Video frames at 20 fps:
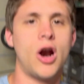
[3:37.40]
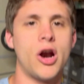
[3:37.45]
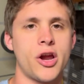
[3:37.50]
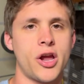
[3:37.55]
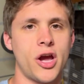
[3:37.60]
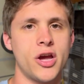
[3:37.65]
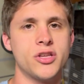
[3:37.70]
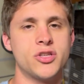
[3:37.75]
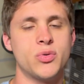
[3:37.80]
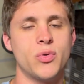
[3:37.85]
right,
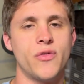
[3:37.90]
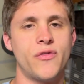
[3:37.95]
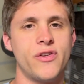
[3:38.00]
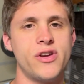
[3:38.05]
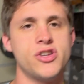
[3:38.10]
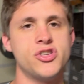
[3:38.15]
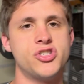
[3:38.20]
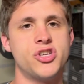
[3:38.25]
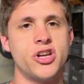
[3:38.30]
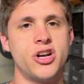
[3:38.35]
guys, so we
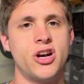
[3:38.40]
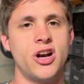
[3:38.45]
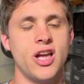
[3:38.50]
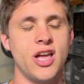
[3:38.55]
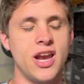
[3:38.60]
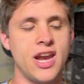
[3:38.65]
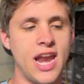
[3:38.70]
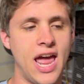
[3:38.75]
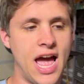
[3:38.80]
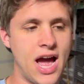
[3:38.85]
finished dinner,
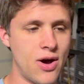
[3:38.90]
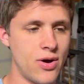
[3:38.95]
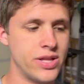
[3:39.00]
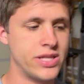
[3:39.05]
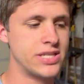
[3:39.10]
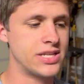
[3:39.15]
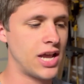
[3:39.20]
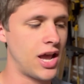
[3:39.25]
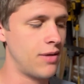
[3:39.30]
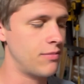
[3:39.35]
and now
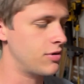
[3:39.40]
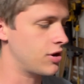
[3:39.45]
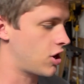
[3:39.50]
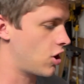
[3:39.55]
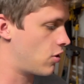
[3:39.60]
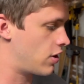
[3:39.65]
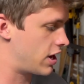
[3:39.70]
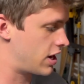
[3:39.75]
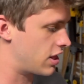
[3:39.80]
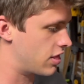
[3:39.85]
it's time to
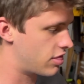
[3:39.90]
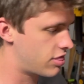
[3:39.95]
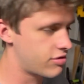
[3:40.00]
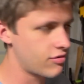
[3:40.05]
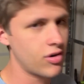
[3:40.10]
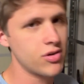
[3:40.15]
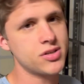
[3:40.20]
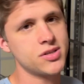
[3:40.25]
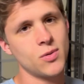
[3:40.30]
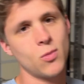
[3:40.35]
go ahead and
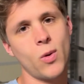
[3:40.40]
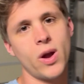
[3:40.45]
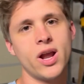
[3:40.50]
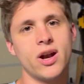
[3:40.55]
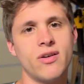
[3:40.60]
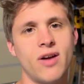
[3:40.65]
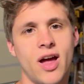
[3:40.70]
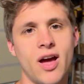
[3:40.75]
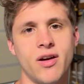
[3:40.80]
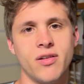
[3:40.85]
throw some weight
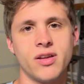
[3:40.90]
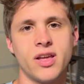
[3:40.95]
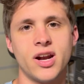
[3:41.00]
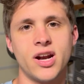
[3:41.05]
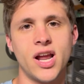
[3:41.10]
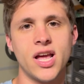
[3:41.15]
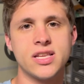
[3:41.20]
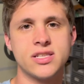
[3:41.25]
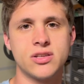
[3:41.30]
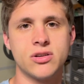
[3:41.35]
around, get a
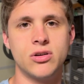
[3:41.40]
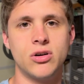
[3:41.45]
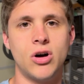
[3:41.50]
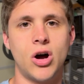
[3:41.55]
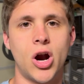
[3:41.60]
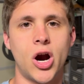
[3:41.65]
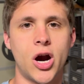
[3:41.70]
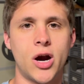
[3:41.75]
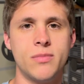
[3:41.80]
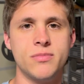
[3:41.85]
nice
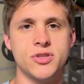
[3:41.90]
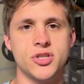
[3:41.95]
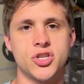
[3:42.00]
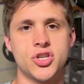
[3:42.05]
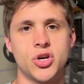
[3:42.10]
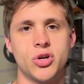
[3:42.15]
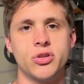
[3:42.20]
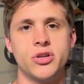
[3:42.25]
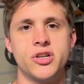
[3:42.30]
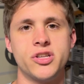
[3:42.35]
little arms and
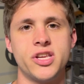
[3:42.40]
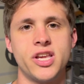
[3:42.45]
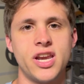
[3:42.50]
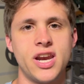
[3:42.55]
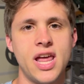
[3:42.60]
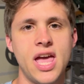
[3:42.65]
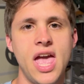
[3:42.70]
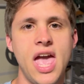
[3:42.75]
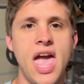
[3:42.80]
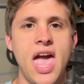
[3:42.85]
shoulders
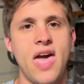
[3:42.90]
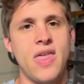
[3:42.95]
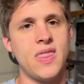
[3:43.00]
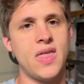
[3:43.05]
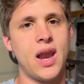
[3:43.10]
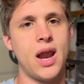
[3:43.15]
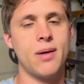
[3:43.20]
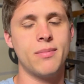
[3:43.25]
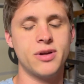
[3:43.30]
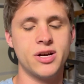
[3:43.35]
in, and
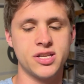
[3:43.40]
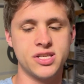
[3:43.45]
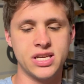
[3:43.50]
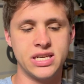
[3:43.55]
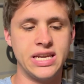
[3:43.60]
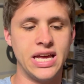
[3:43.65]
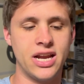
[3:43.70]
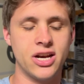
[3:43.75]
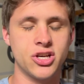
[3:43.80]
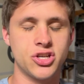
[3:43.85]
then I'm going to
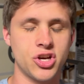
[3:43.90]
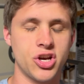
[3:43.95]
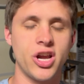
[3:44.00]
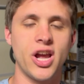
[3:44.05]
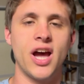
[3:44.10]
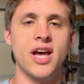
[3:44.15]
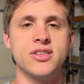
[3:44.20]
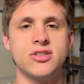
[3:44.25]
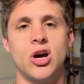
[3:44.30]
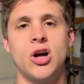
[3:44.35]
sit down and show you
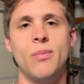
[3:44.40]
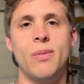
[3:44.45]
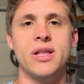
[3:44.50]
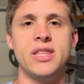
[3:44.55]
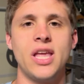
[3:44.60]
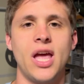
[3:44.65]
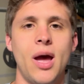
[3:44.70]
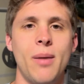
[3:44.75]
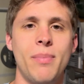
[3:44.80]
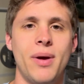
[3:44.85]
guys all
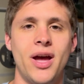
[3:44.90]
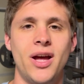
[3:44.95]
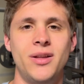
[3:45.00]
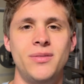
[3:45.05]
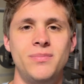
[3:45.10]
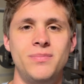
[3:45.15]
about the iPad.